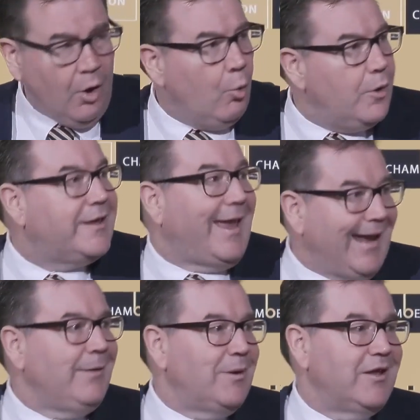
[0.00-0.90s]
We
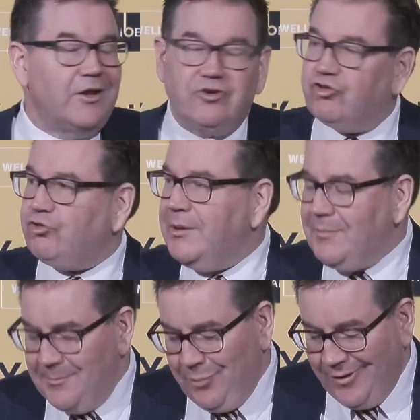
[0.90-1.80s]
can be
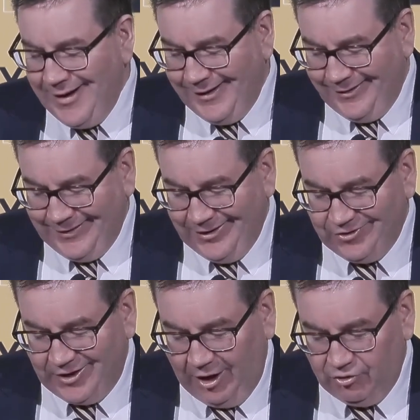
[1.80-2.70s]
extremely proud as
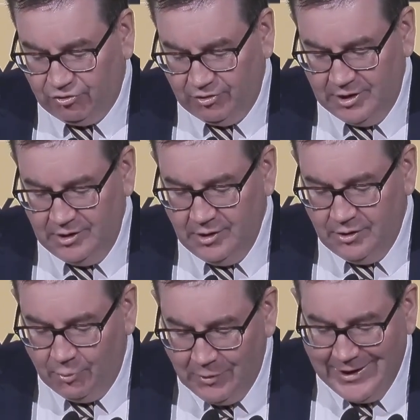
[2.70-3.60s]
a country
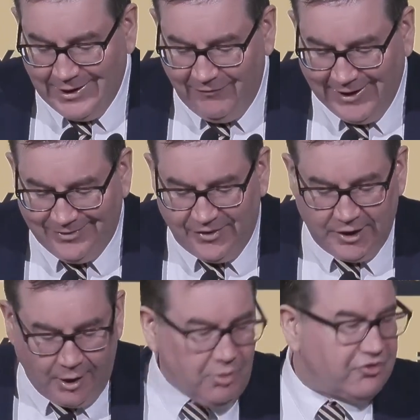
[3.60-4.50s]
that we have had the
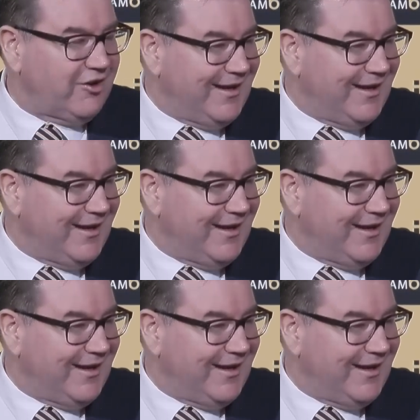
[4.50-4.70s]
lowest